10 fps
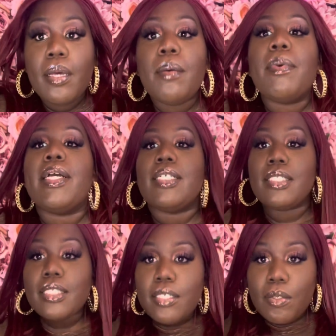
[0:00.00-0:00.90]
But it's
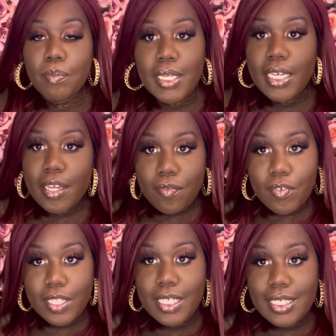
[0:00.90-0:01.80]
still big head
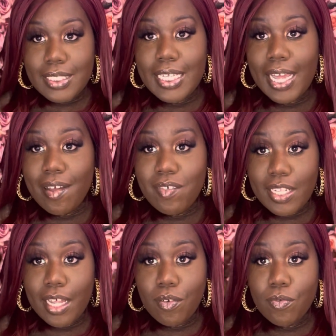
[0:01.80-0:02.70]
friendly because I have a
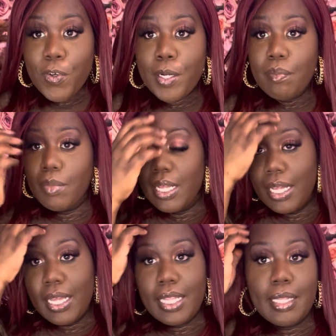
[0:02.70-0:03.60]
lot of room
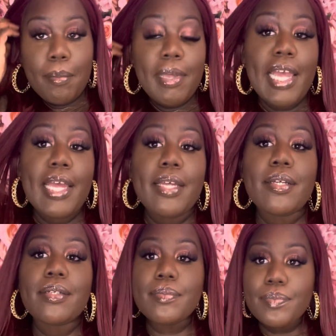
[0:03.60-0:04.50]
in the back.